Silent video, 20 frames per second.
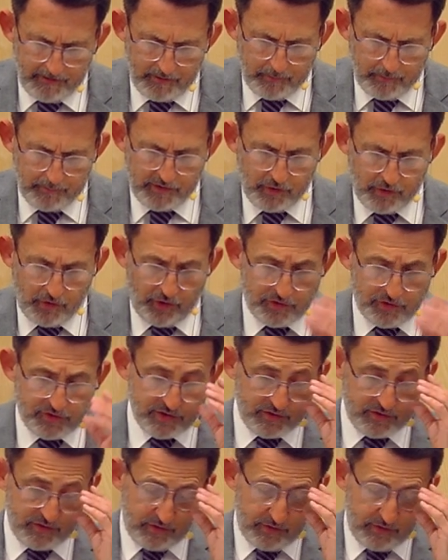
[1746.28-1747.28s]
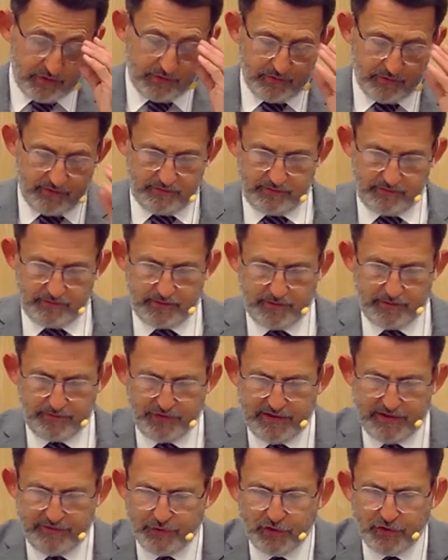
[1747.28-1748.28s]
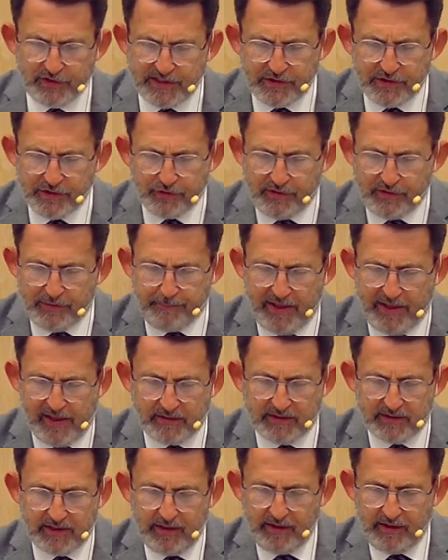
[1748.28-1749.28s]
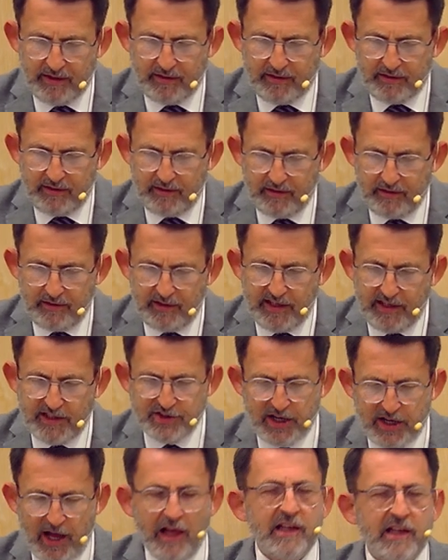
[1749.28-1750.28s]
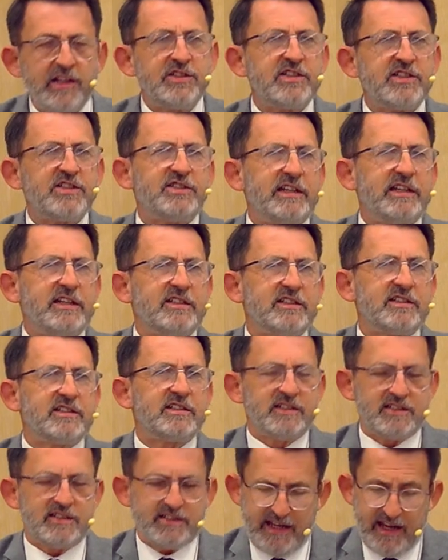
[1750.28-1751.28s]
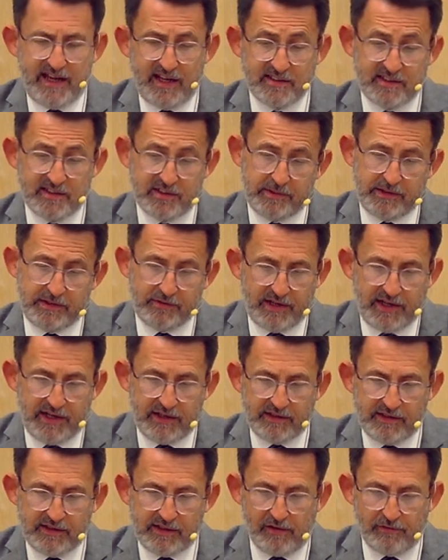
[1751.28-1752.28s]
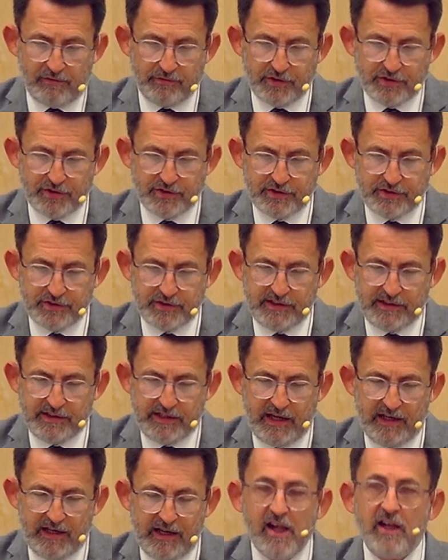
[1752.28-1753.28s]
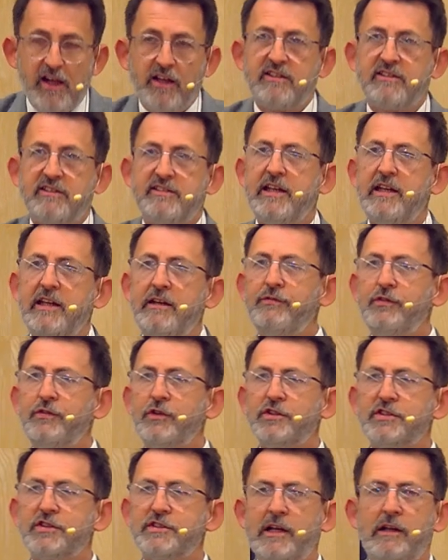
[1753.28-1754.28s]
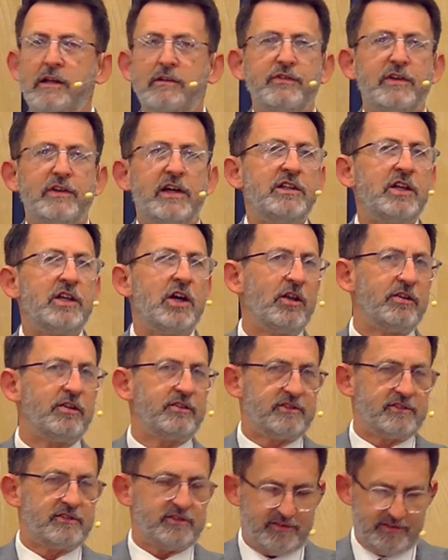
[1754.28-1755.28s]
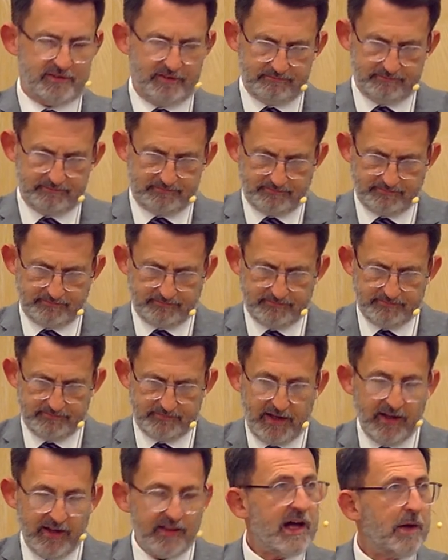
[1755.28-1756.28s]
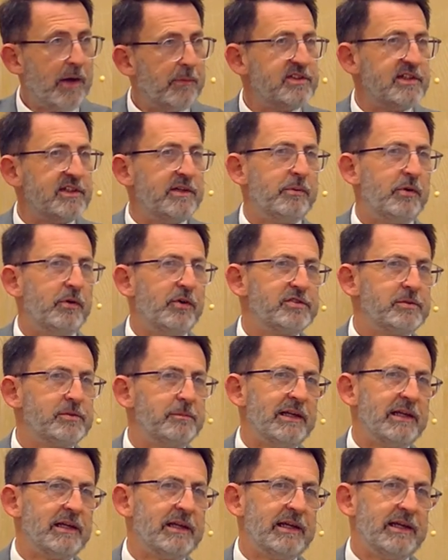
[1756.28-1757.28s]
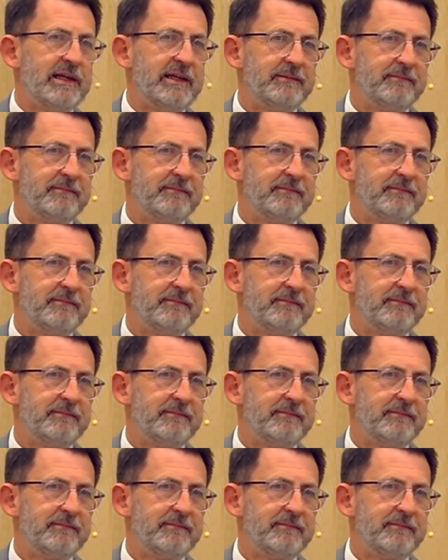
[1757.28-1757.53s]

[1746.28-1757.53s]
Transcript: Because the thief who didn't repent, he challenges Jesus and says, as we've read in that verse 39, save yourself and us. That was an impossibility.